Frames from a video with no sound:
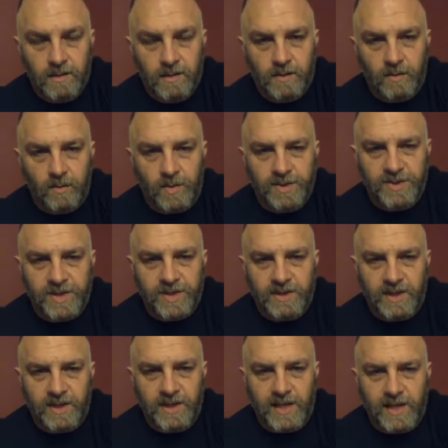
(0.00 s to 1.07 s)
one thing that
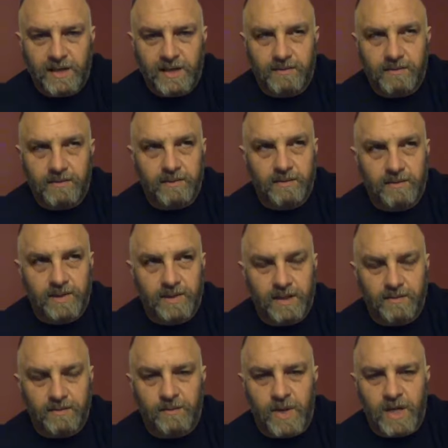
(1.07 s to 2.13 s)
you got
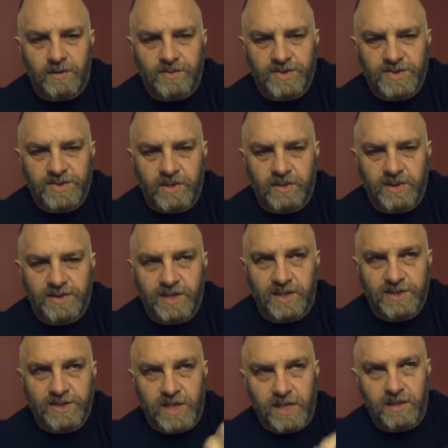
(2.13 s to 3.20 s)
that Mike was starting to
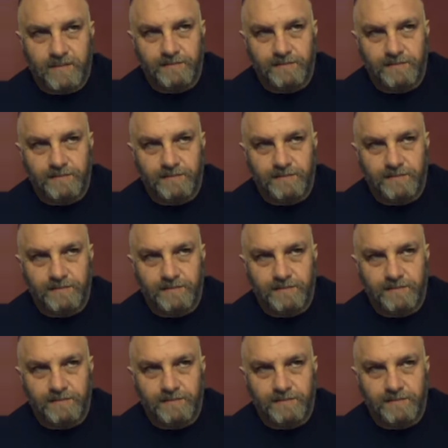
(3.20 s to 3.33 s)
touch on,